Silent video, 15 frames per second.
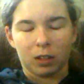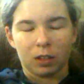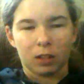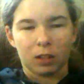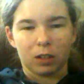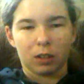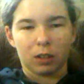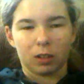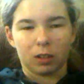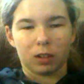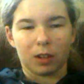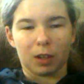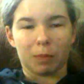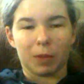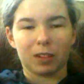I might
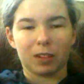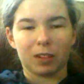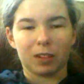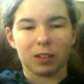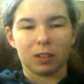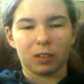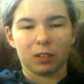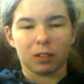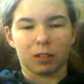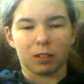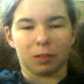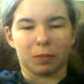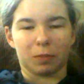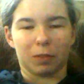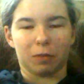Oh, before
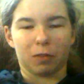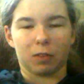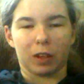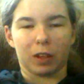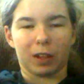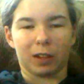getting to that,